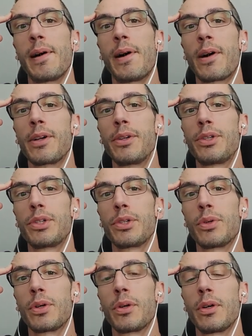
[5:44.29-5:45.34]
"Are you
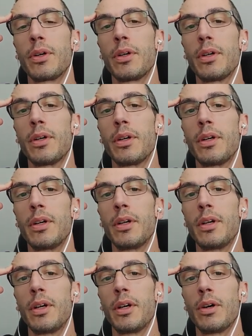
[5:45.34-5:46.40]
sure
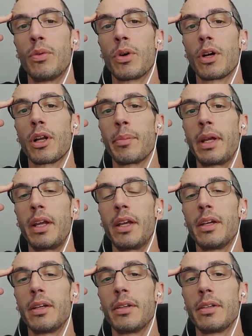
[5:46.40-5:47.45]
we're going to be
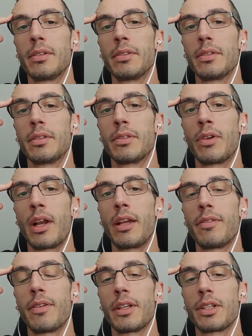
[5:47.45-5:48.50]
ready
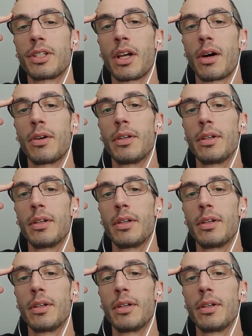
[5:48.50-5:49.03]
for this show?"